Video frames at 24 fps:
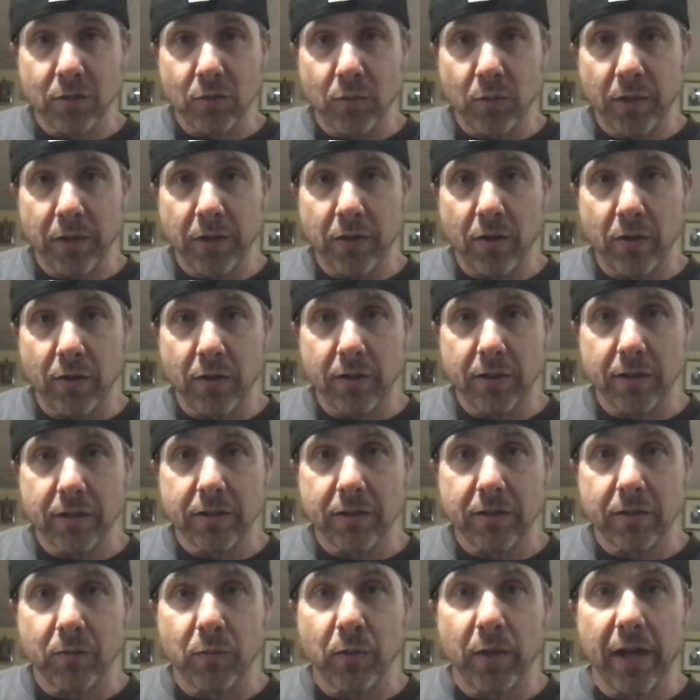we notice
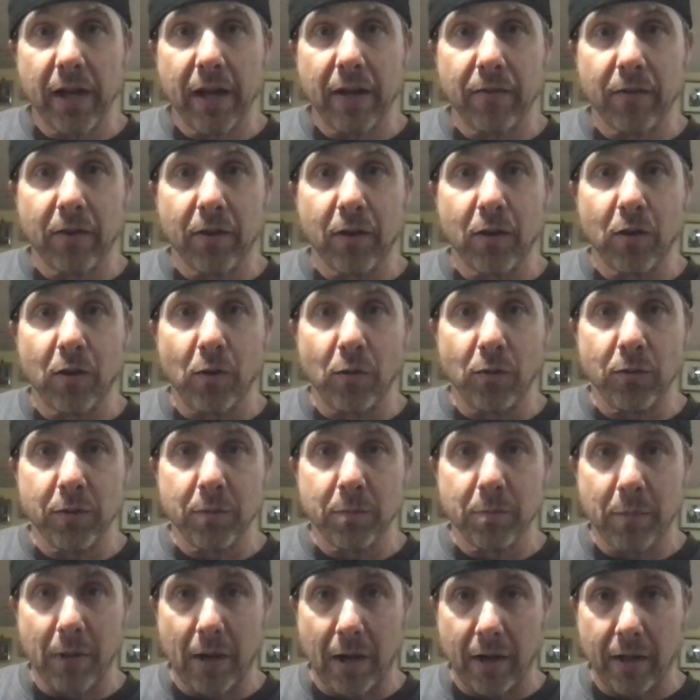we have our golden
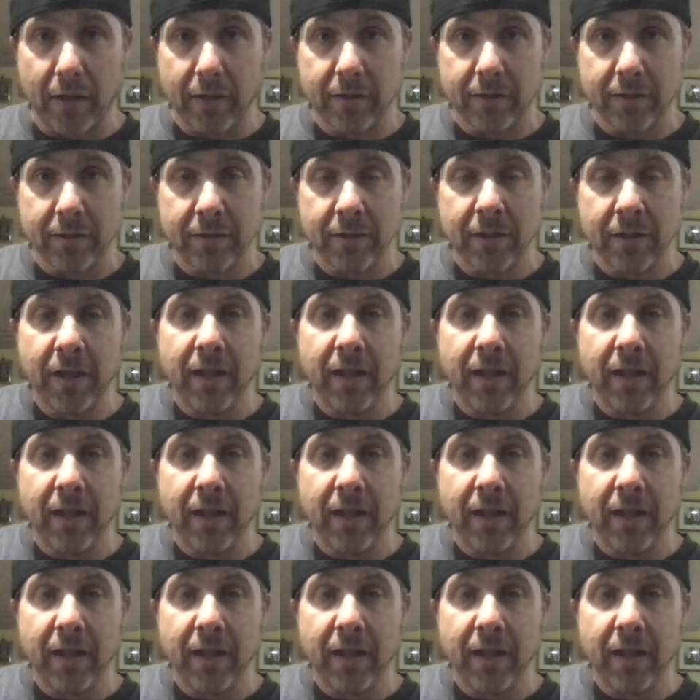box.